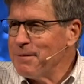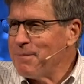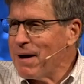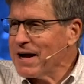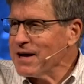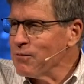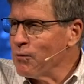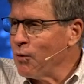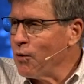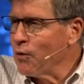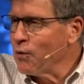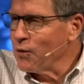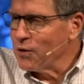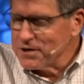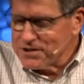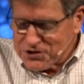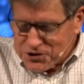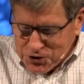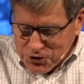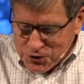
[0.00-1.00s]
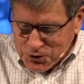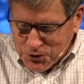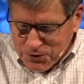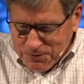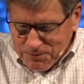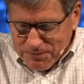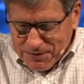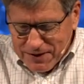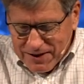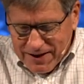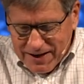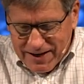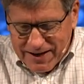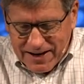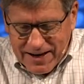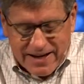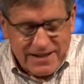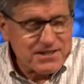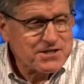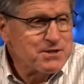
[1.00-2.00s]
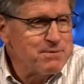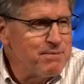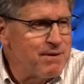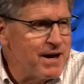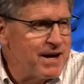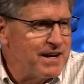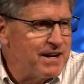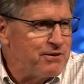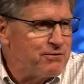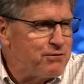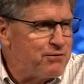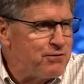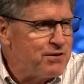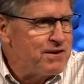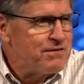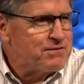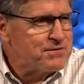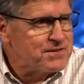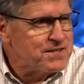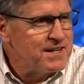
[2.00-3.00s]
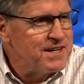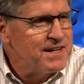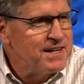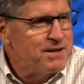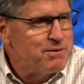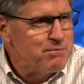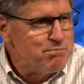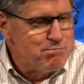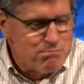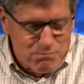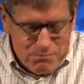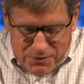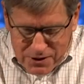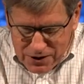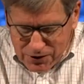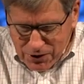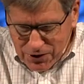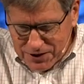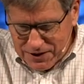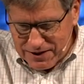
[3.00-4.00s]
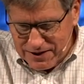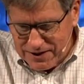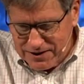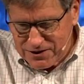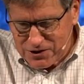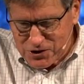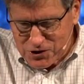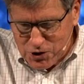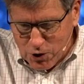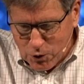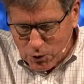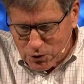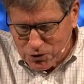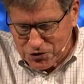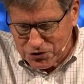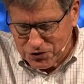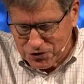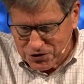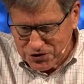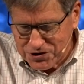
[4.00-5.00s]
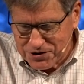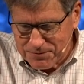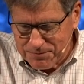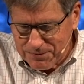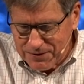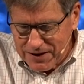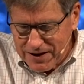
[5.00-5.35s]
Back in World War II, an estimated 15 million soldiers